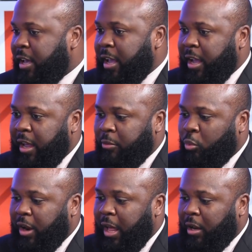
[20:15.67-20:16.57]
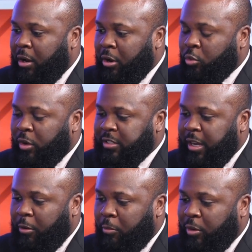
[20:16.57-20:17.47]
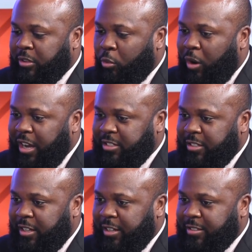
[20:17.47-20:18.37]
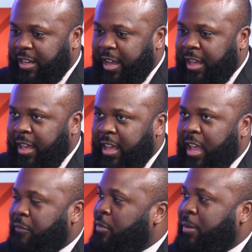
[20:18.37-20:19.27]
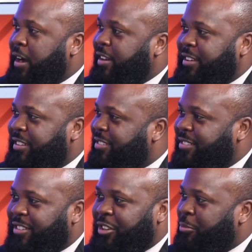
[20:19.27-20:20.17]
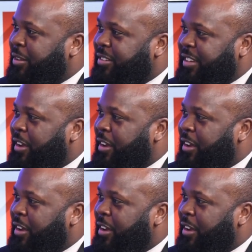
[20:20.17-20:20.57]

And what I learned once I went to Washington is that everybody is humans,